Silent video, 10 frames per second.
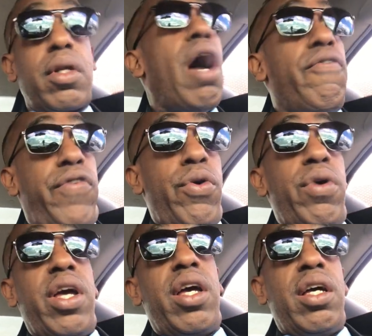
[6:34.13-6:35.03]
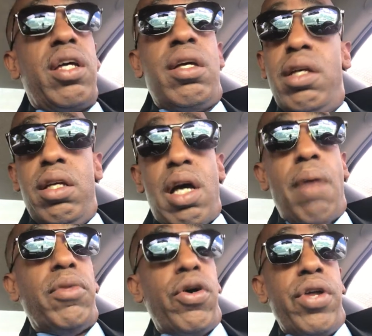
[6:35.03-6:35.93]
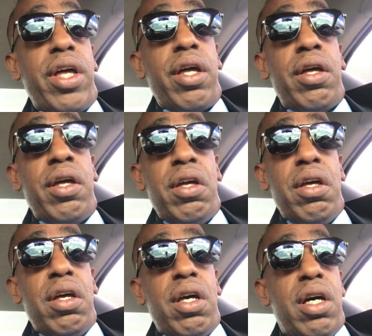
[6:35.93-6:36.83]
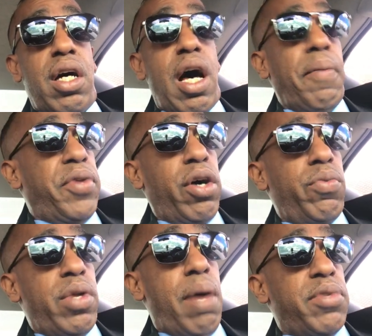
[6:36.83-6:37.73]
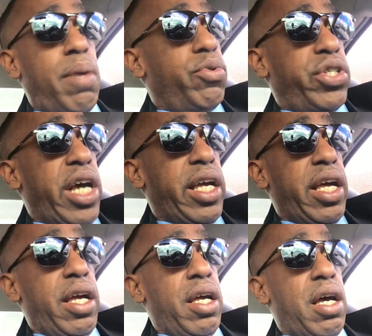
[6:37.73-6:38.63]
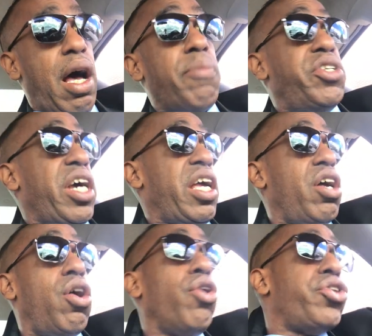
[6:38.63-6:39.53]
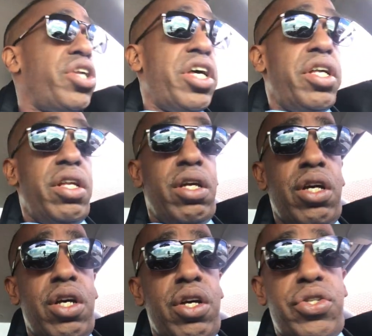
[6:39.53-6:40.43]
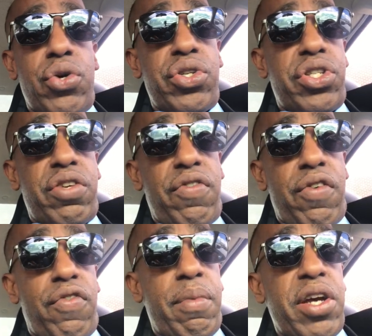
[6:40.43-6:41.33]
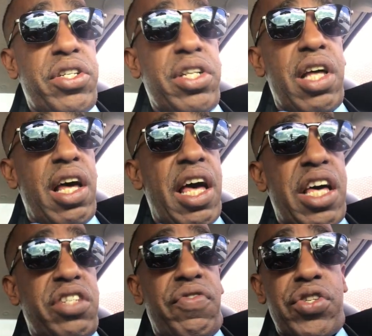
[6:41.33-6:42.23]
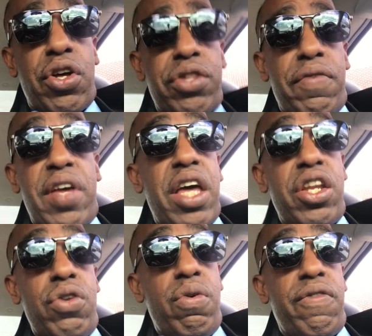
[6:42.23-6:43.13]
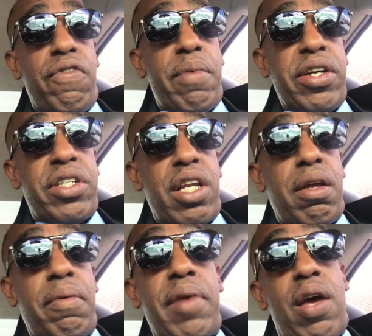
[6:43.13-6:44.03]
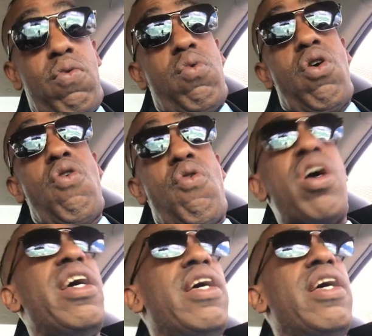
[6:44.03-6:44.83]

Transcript: I'm viewing, I'm learning, I'm double checking, I'm checking alternate sources of information as a result of getting new information, and I'm like, whoa,